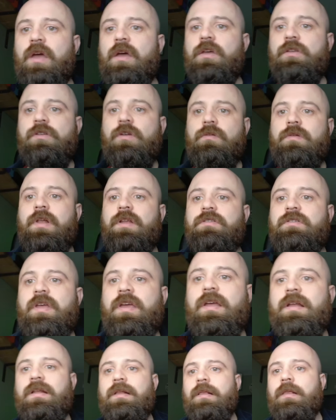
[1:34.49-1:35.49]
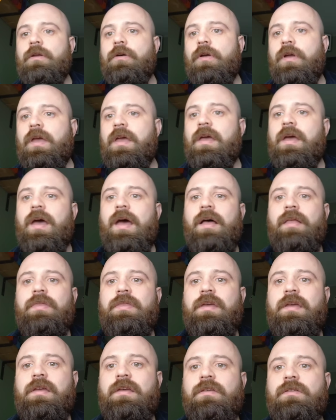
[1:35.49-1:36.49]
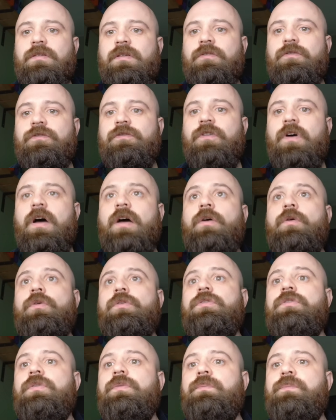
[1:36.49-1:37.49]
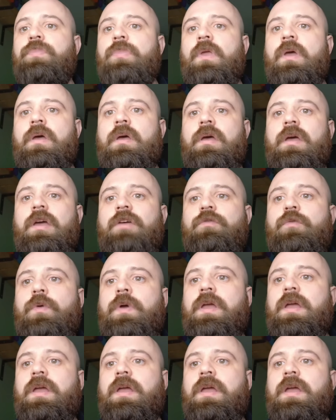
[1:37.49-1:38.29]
So let's take a little look here at these files. If we